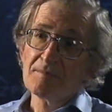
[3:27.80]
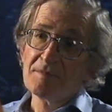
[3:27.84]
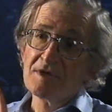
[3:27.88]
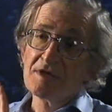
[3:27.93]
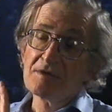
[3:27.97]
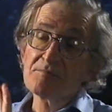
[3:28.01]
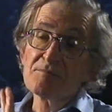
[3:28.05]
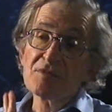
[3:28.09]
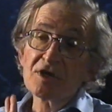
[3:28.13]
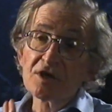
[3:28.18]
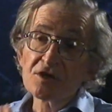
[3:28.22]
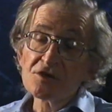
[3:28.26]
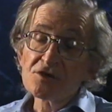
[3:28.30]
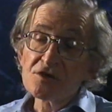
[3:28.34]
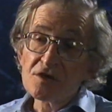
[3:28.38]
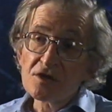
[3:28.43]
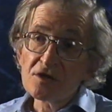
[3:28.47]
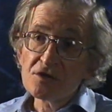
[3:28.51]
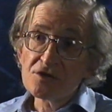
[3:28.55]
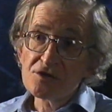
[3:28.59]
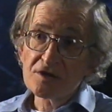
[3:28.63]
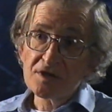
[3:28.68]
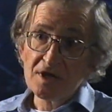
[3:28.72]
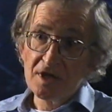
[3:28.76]
I mean,
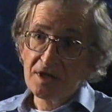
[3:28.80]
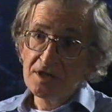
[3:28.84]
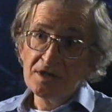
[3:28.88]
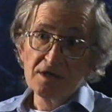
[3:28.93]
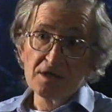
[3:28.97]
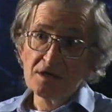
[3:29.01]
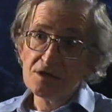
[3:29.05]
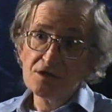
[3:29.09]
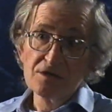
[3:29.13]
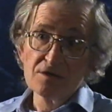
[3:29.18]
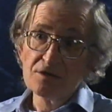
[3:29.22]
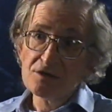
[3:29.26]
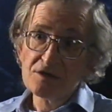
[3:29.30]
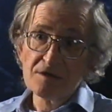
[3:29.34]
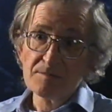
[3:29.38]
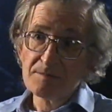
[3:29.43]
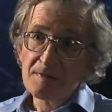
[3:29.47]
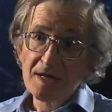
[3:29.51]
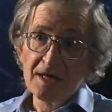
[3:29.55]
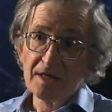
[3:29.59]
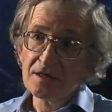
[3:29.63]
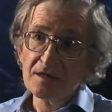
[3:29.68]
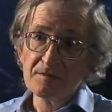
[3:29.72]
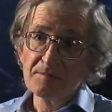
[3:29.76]
because those are not the issues
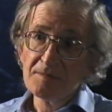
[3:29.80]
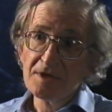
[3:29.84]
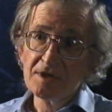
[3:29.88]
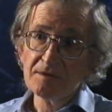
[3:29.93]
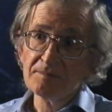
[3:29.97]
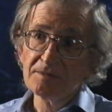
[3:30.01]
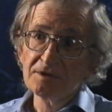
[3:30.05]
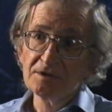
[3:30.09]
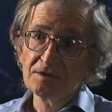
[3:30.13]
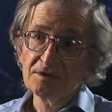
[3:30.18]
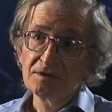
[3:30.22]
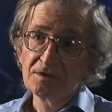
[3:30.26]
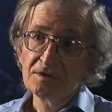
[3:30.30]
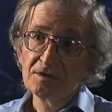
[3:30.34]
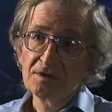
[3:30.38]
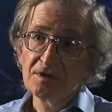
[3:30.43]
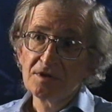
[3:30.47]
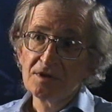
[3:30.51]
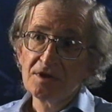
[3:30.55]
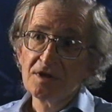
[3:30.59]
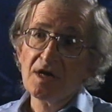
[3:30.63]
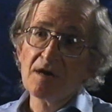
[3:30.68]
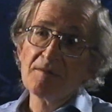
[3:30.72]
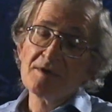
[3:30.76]
that matter to people.
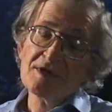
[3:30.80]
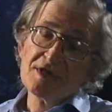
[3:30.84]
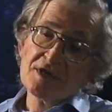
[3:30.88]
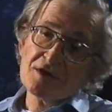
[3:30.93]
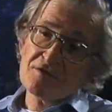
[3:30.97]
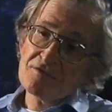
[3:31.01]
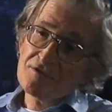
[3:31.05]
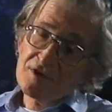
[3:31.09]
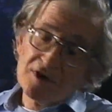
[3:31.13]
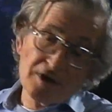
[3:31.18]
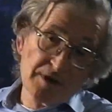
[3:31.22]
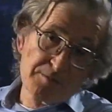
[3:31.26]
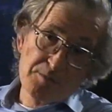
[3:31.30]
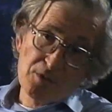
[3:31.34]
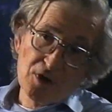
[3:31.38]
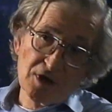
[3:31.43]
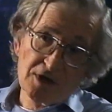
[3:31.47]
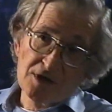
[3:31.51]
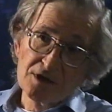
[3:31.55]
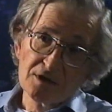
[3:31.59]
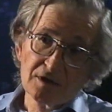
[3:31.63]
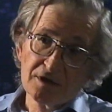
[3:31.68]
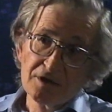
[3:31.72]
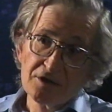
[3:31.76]
I mean, they're of very
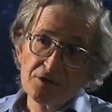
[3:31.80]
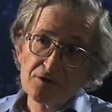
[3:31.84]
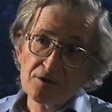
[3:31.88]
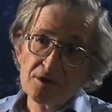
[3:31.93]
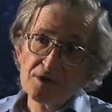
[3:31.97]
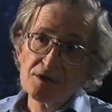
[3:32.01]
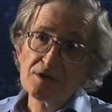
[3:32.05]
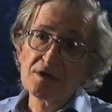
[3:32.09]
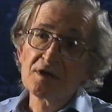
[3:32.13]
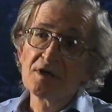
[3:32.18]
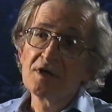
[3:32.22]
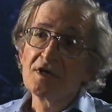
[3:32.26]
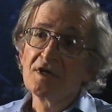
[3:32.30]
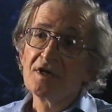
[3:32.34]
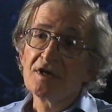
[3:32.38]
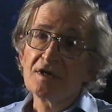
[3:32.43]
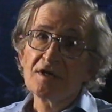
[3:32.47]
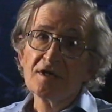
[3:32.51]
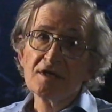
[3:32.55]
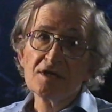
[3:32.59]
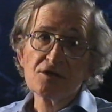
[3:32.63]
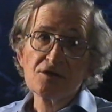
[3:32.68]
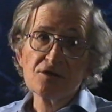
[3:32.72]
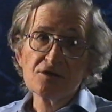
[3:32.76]
marginal interest.
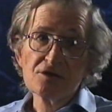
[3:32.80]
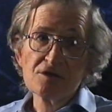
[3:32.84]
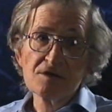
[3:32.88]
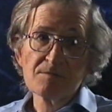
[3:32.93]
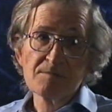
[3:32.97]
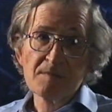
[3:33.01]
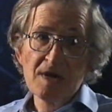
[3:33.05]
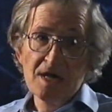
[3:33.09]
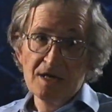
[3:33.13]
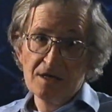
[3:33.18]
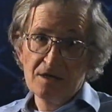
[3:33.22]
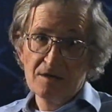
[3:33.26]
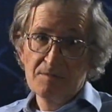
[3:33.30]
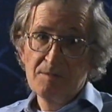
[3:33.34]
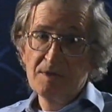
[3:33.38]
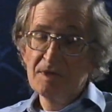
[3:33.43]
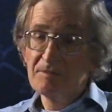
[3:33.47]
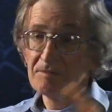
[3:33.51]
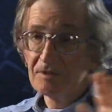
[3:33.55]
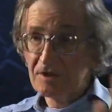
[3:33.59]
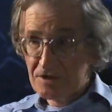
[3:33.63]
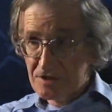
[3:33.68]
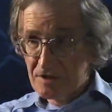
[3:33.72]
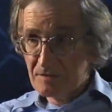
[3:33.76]
The issues that matter to
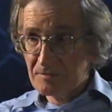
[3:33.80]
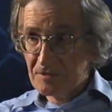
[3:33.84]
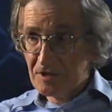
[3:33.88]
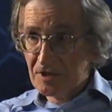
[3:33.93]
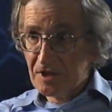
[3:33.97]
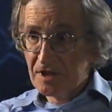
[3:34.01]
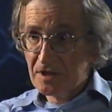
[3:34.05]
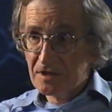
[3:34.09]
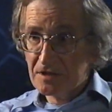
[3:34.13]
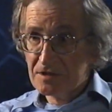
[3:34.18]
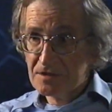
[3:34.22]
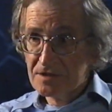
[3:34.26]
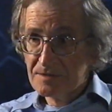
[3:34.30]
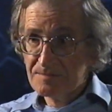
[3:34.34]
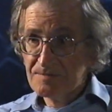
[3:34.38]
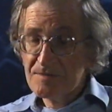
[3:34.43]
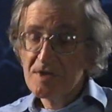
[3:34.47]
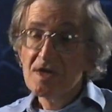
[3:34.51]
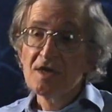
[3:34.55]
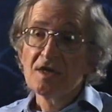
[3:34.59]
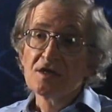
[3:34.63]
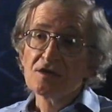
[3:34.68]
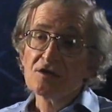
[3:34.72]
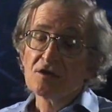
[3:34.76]
people are somewhere else.
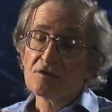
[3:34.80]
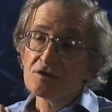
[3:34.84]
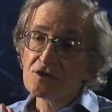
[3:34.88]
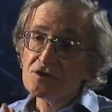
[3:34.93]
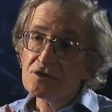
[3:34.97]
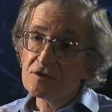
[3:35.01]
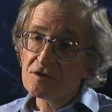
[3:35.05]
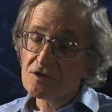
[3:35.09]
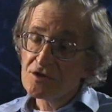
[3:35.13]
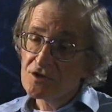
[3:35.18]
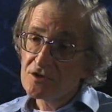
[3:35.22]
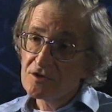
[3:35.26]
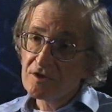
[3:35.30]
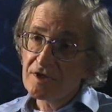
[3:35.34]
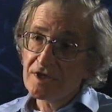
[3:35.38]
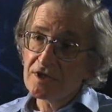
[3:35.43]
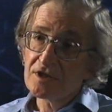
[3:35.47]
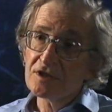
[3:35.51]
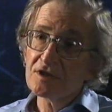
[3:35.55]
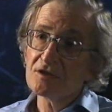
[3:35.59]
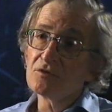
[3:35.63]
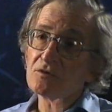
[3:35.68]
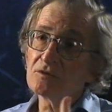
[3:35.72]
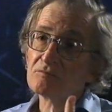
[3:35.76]
So as soon as you
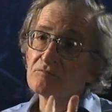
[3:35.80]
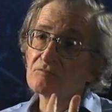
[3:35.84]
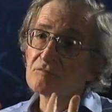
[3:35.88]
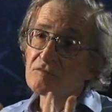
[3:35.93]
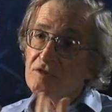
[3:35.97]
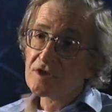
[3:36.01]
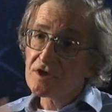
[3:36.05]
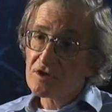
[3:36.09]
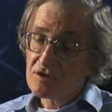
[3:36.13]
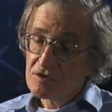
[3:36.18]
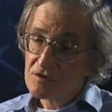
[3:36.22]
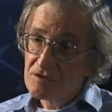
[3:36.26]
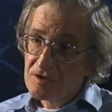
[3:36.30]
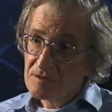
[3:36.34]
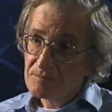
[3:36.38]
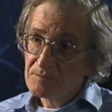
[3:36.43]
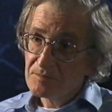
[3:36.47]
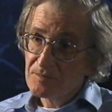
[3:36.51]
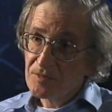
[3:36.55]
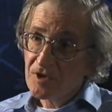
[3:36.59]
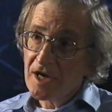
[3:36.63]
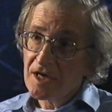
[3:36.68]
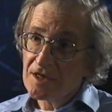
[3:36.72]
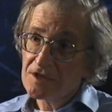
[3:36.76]
hear,
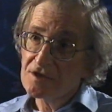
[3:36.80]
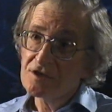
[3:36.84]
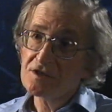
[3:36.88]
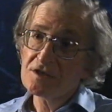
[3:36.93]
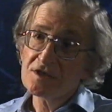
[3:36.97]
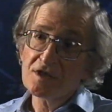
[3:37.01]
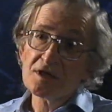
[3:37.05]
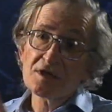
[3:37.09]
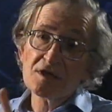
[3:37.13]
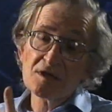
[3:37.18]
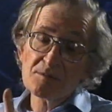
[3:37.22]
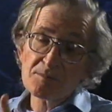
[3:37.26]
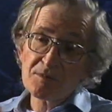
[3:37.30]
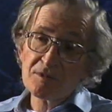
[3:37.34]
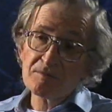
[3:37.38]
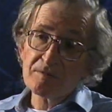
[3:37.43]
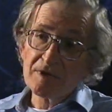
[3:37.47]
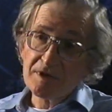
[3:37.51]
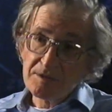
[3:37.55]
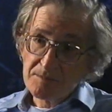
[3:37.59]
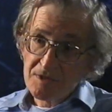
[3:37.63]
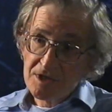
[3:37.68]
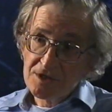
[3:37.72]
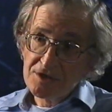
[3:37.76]
the press and
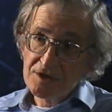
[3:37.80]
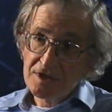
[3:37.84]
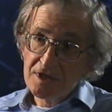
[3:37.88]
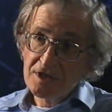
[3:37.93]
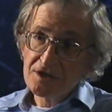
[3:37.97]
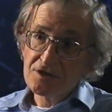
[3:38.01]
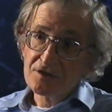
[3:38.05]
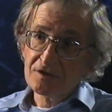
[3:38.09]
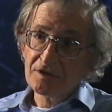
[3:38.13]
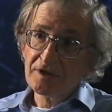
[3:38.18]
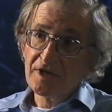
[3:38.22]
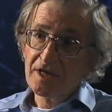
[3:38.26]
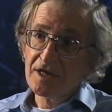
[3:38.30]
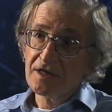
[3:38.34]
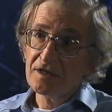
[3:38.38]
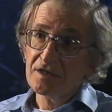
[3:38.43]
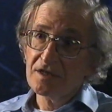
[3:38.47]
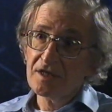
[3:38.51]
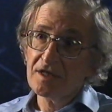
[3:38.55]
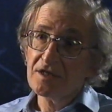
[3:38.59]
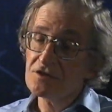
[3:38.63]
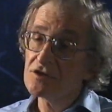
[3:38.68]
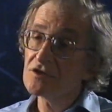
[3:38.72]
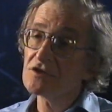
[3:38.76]
the presidential
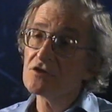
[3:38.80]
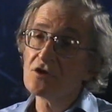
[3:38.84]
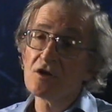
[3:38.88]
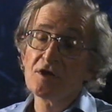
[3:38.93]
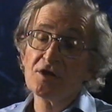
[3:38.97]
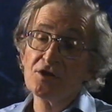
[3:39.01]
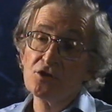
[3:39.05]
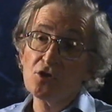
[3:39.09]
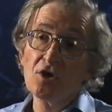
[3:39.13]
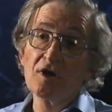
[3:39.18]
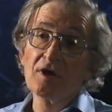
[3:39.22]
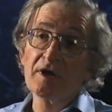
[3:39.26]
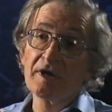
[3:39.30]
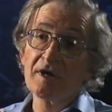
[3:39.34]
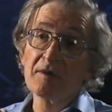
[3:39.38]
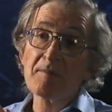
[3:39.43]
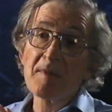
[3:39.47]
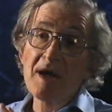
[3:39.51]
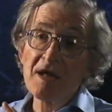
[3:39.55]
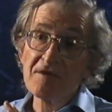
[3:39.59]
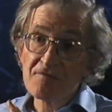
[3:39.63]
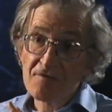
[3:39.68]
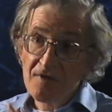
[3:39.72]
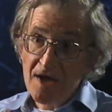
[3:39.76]
candidates and so on
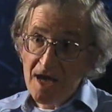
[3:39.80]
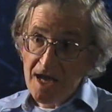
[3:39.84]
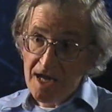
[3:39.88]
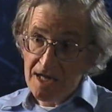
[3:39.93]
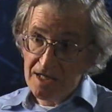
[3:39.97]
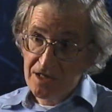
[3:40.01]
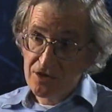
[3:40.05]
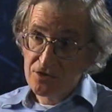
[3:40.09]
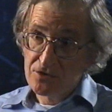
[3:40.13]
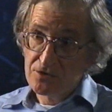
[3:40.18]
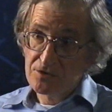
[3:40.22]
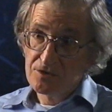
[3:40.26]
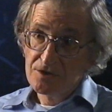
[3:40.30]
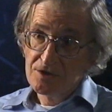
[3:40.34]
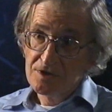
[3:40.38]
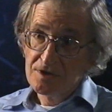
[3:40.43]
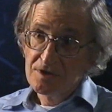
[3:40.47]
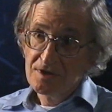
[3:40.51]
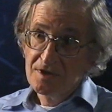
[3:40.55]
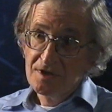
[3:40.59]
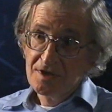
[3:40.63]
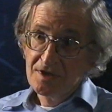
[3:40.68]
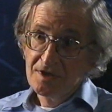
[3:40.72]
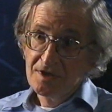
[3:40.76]
talking about values,